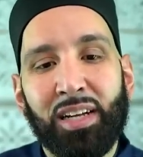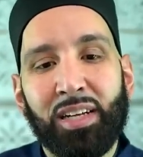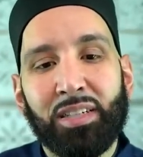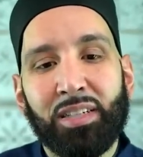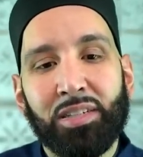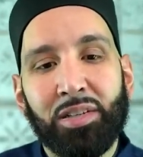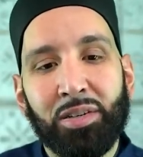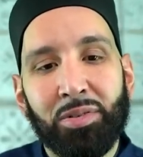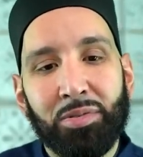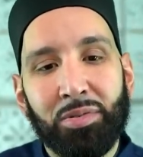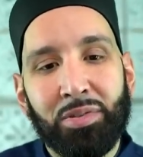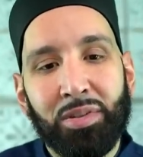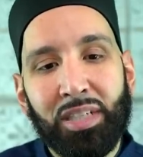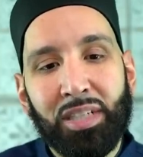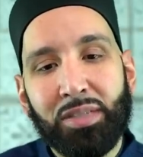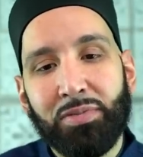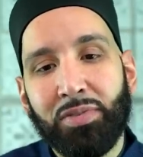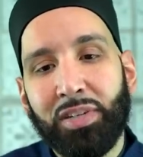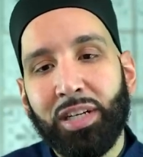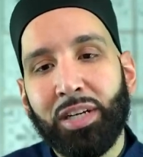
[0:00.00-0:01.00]
So
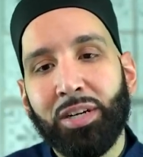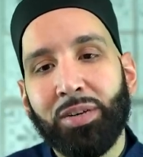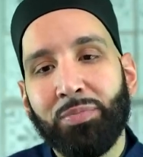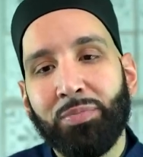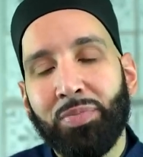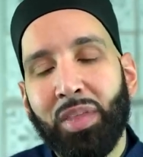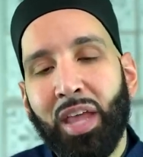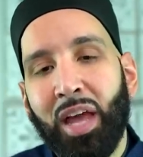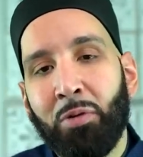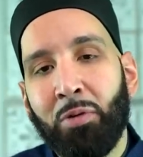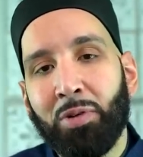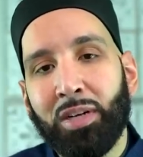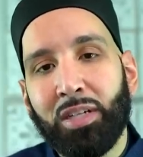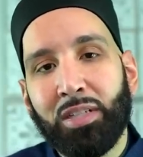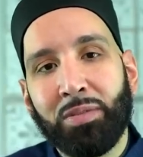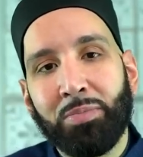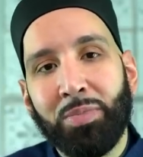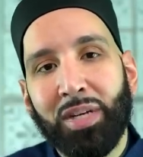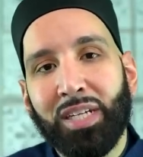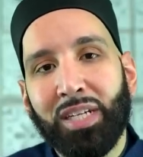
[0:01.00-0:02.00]
this video I wanted
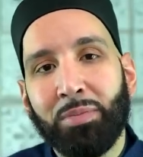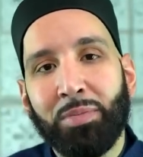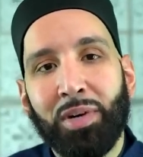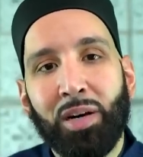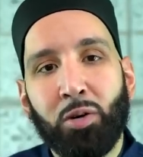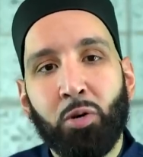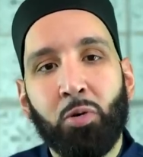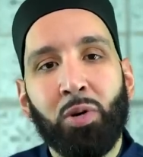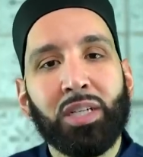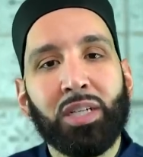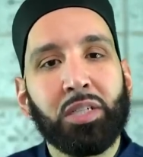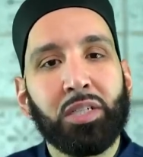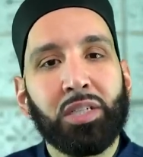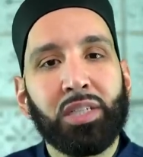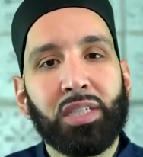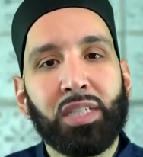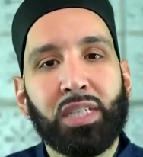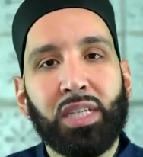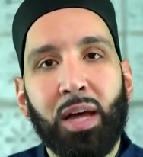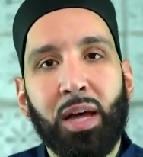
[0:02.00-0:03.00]
to make about
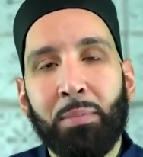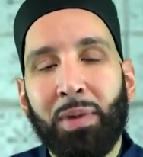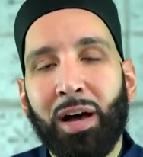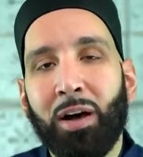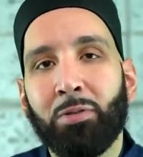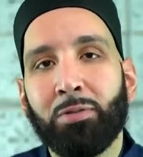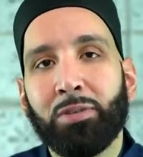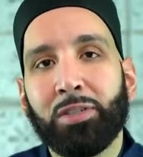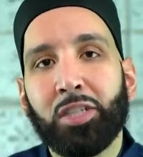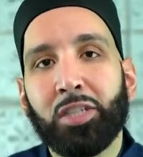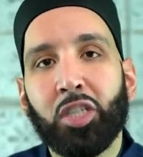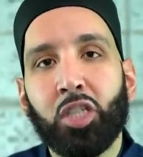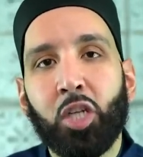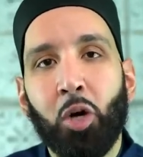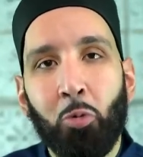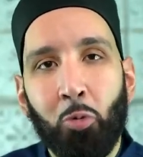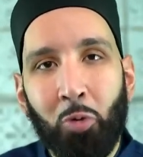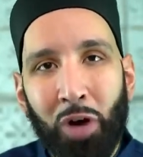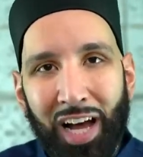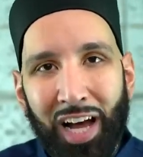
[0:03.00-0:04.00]
questions about
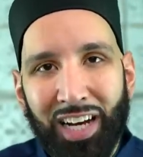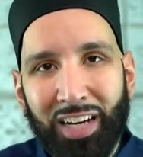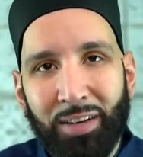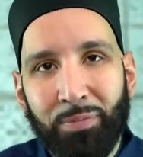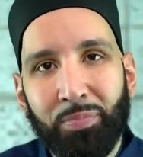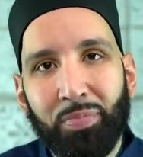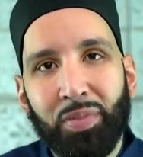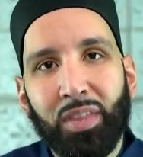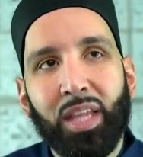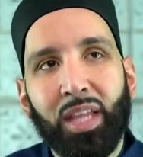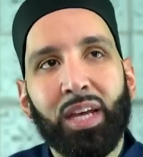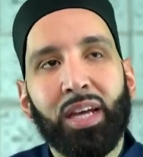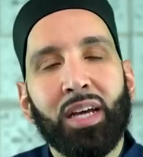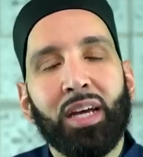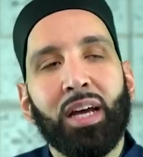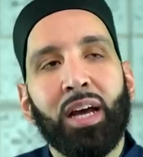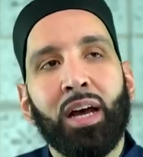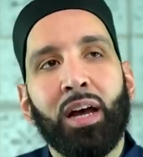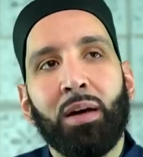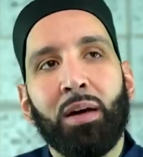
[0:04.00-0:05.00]
Shawwal,
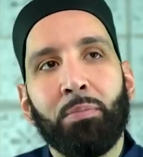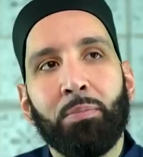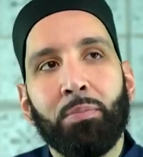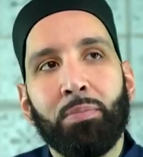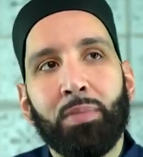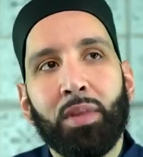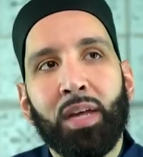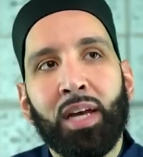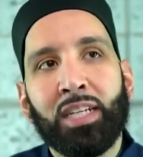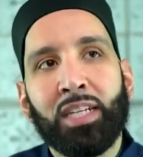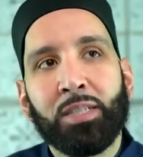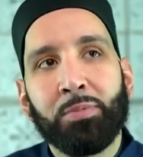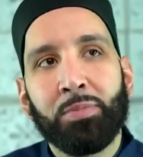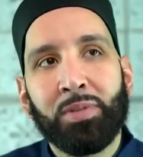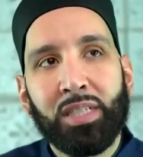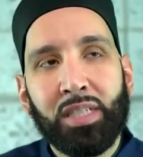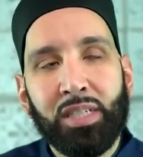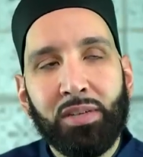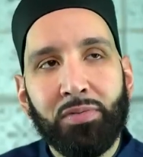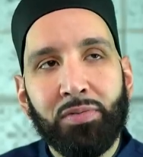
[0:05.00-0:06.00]
and
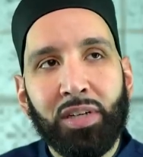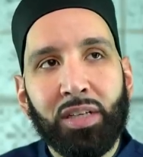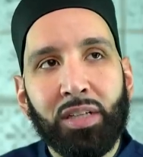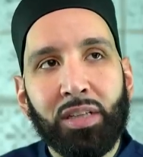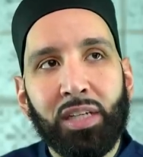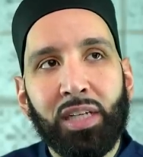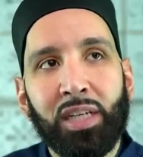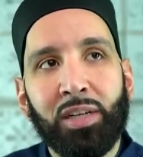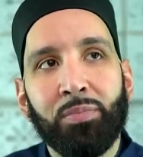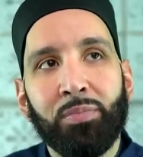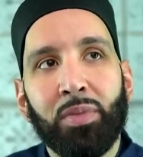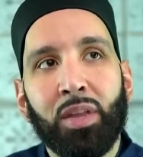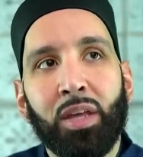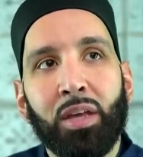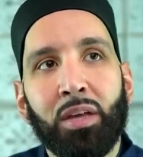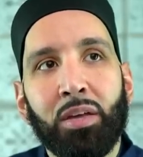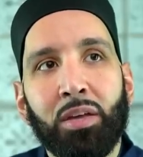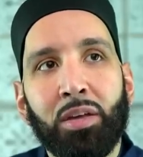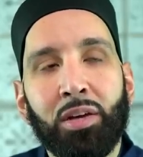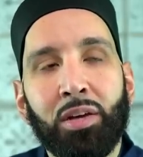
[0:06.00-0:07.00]
specifically,
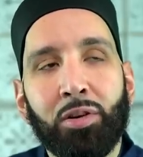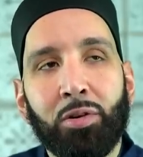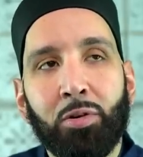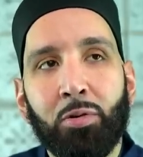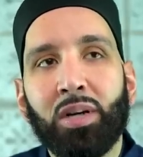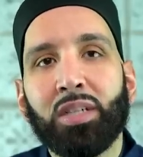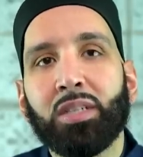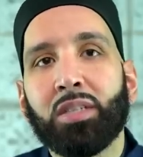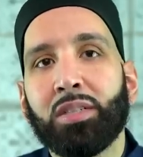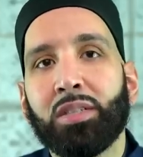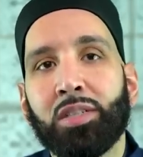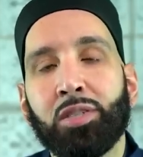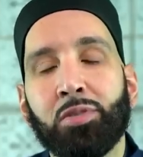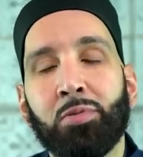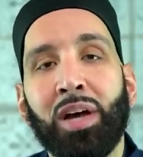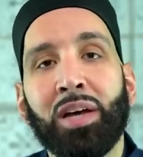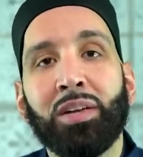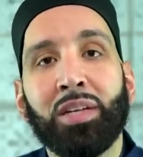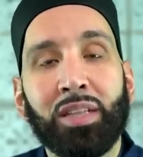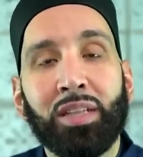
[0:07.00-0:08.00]
you know, questions
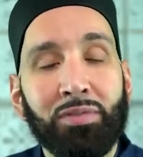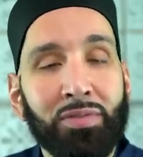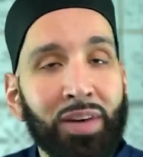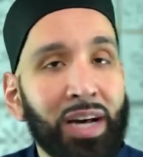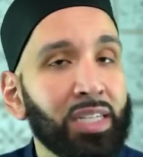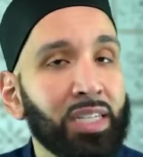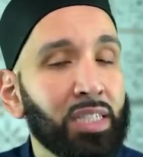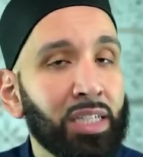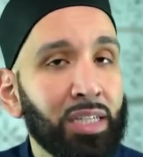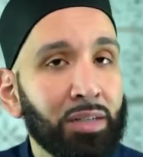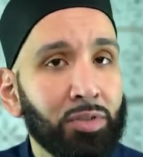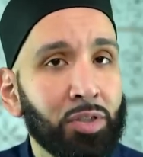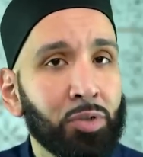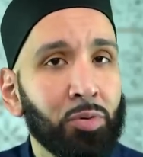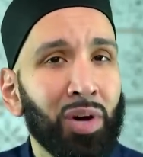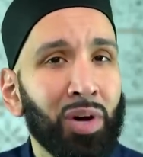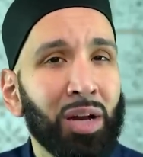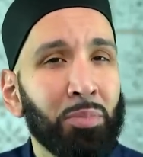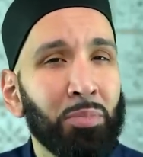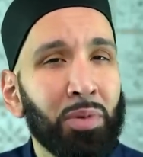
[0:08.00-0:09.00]
surrounding the fasting of
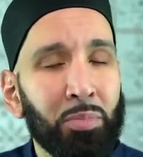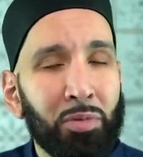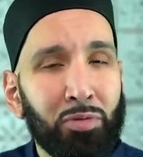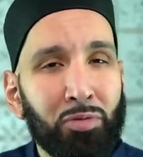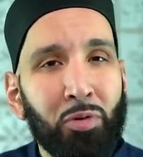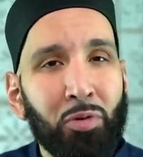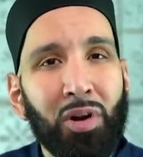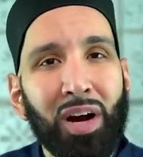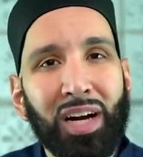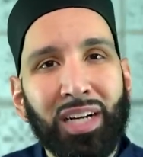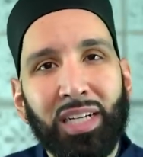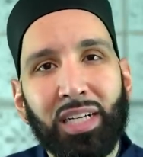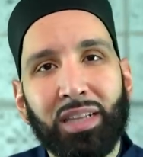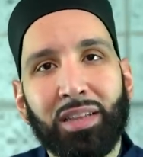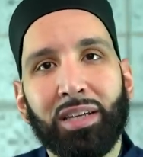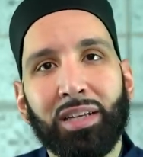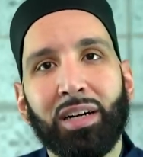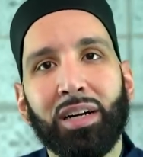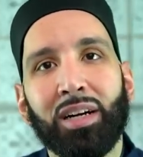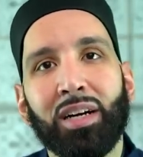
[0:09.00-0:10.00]
Shawwal. But before I get
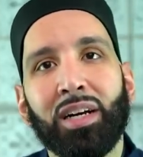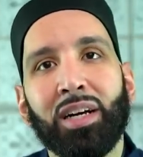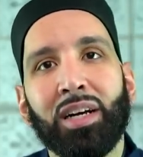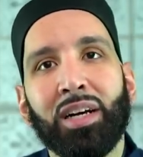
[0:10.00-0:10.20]
there,